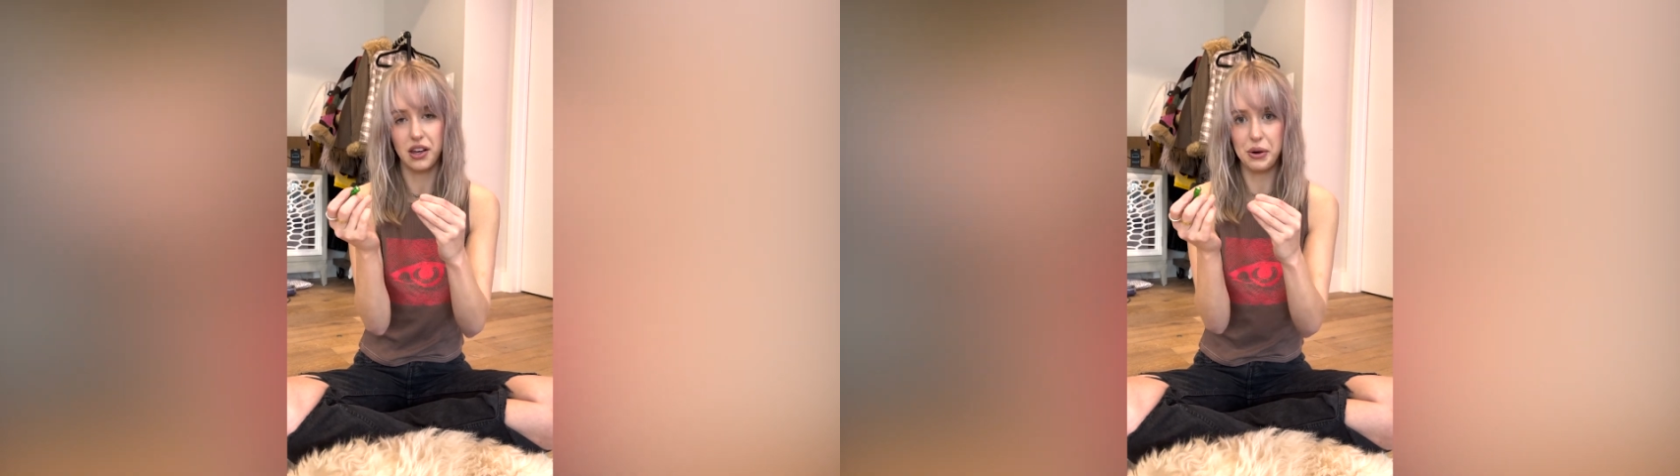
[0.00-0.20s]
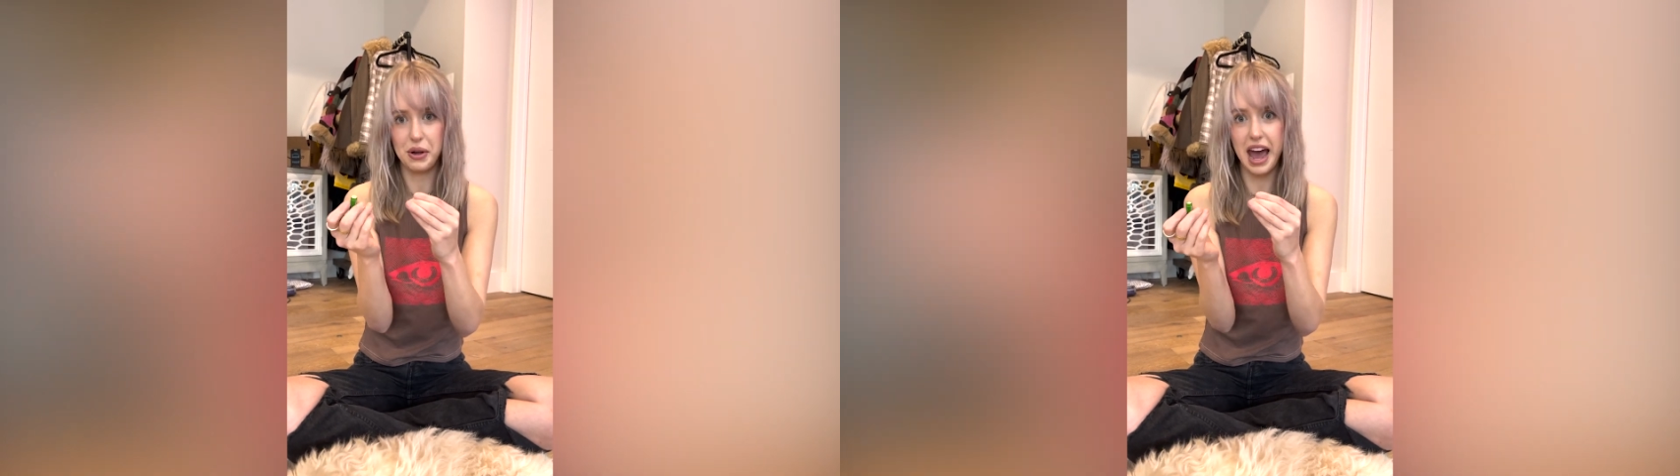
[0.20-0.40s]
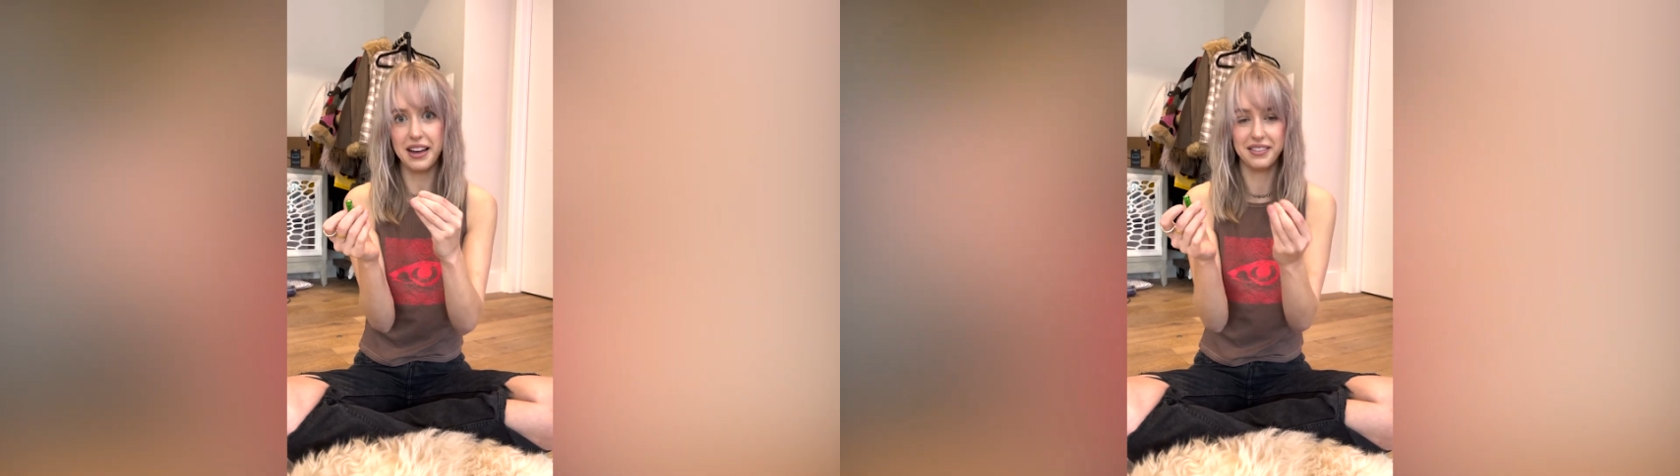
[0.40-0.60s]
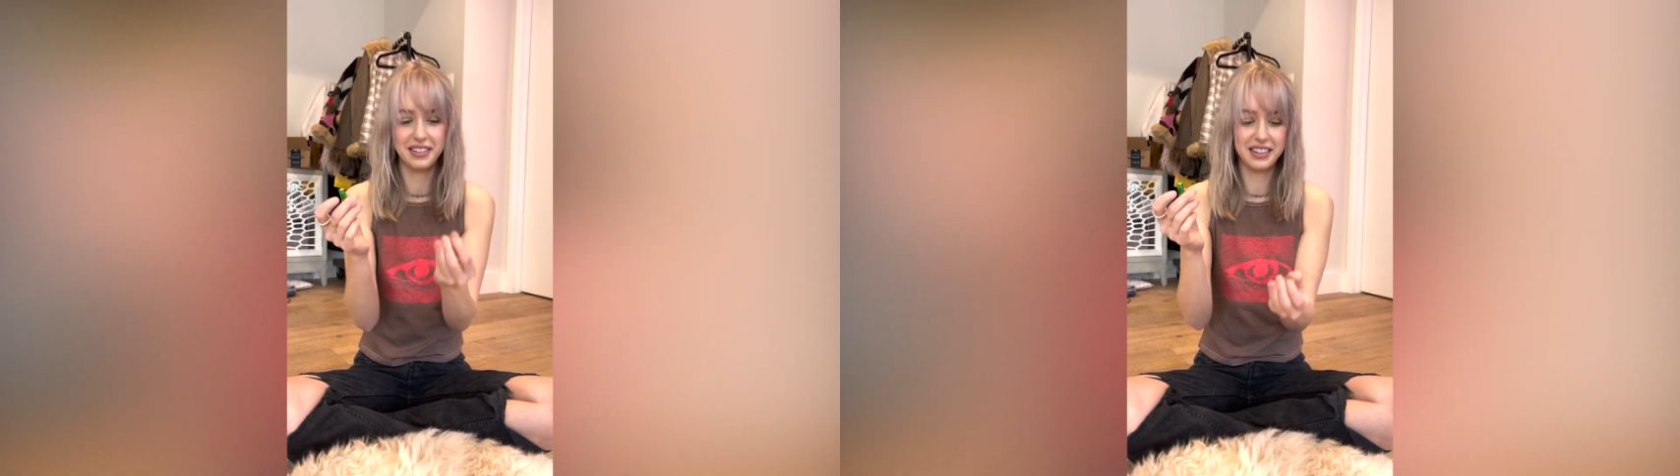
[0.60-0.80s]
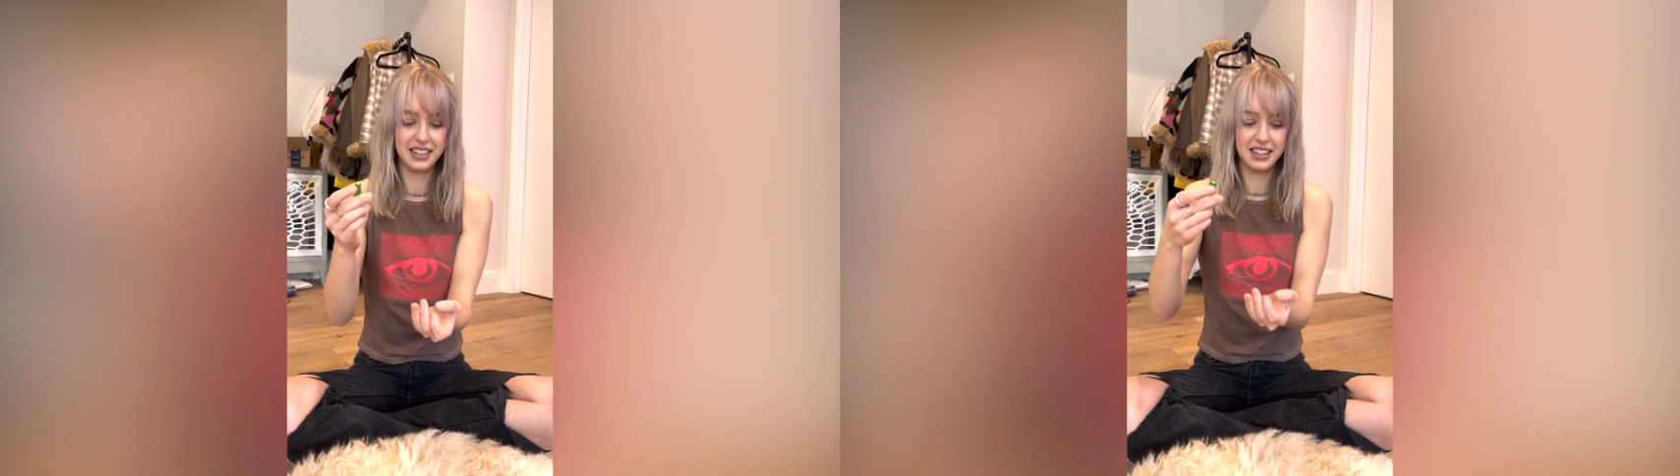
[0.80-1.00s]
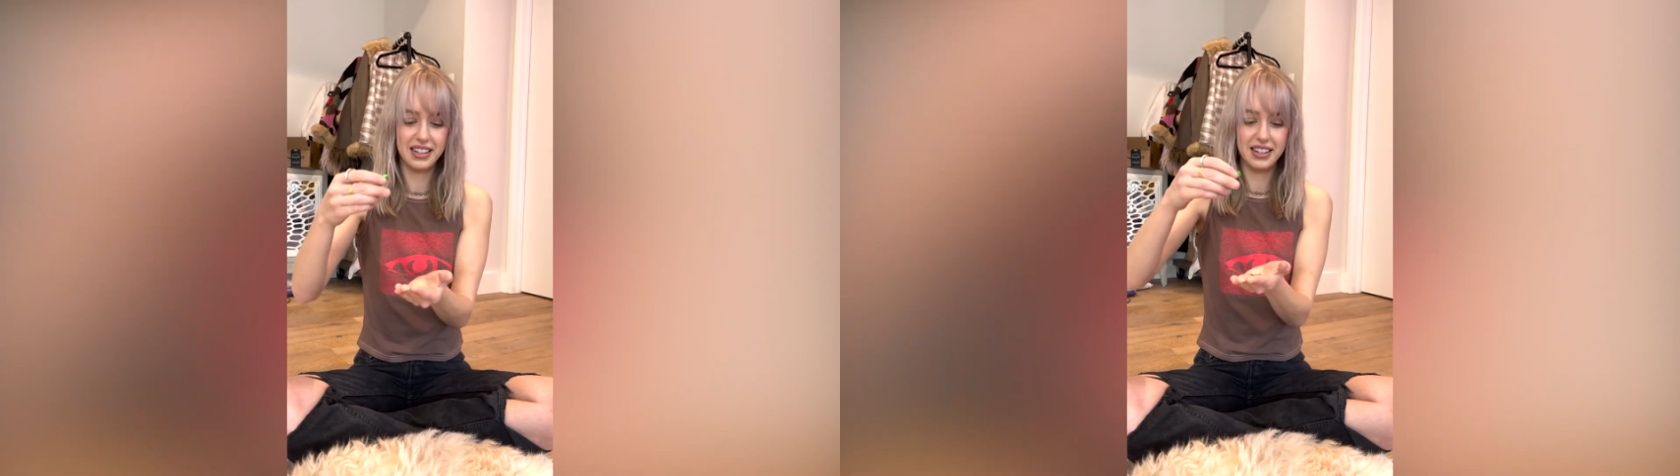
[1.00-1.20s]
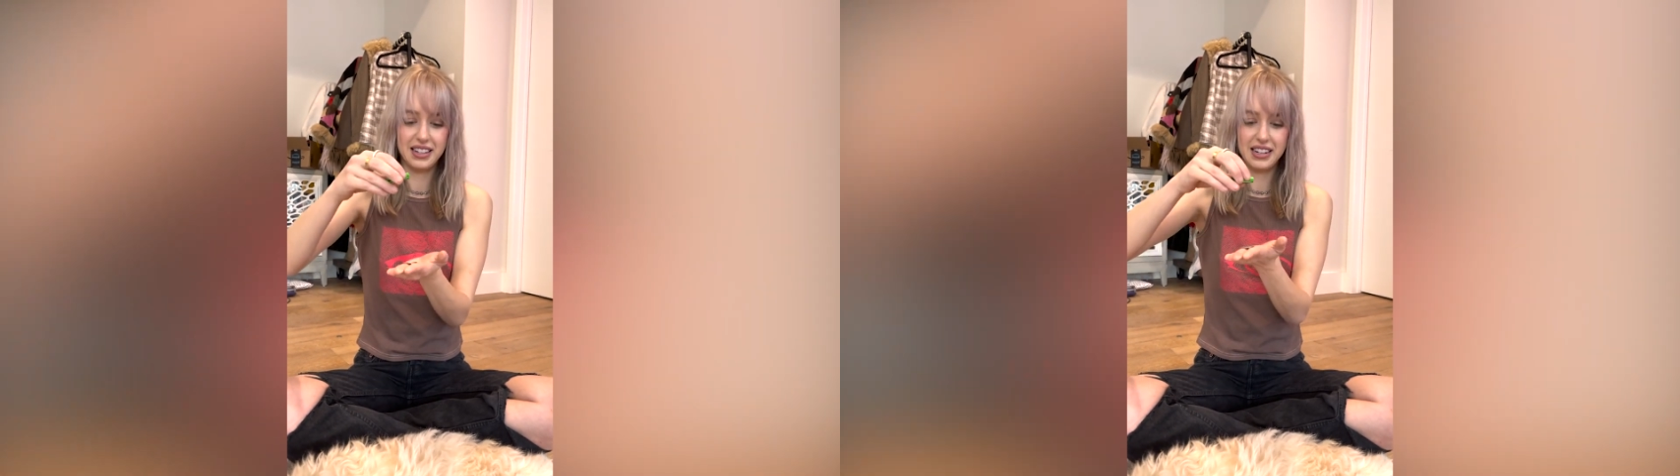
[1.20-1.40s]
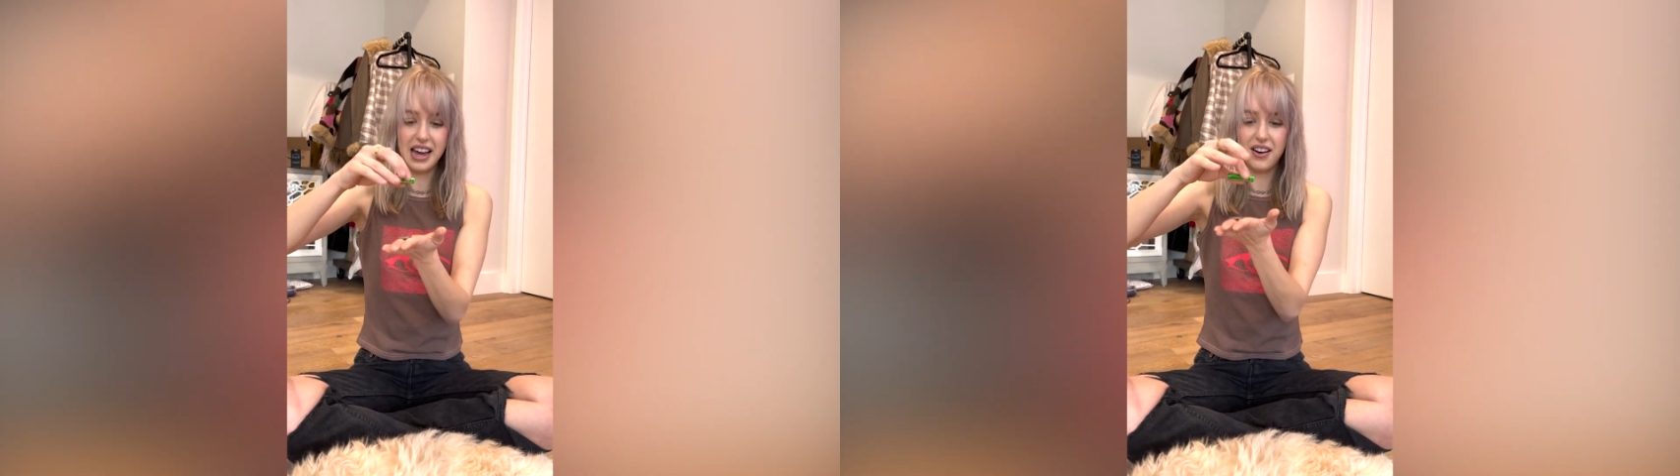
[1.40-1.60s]
Okay,
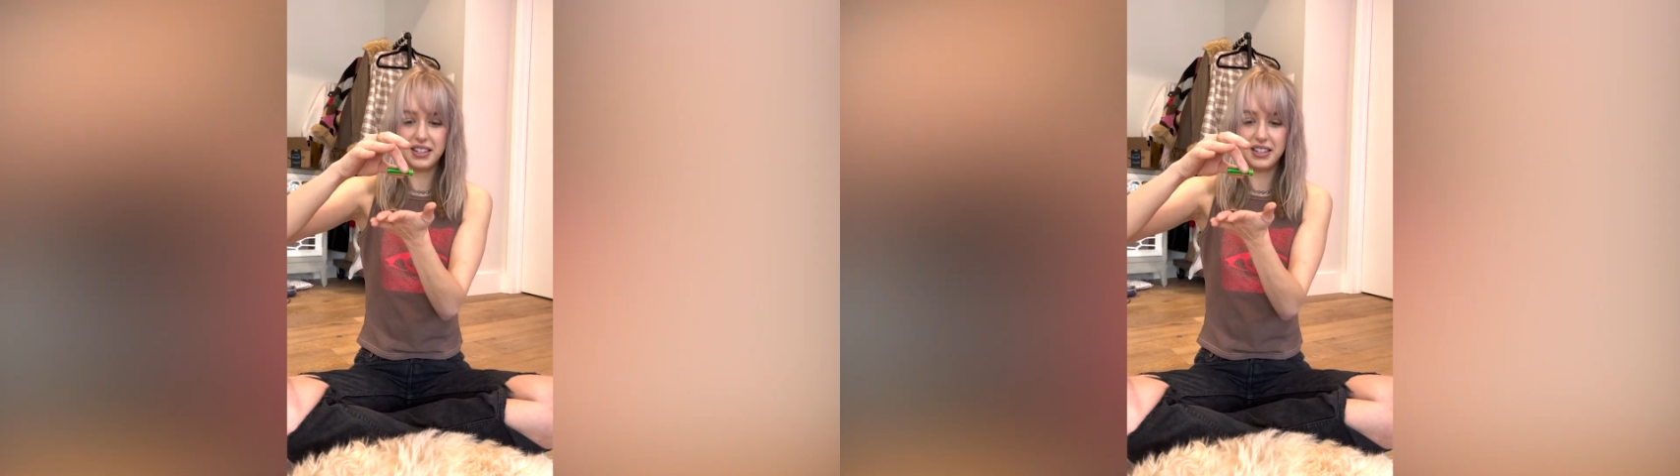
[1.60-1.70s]
now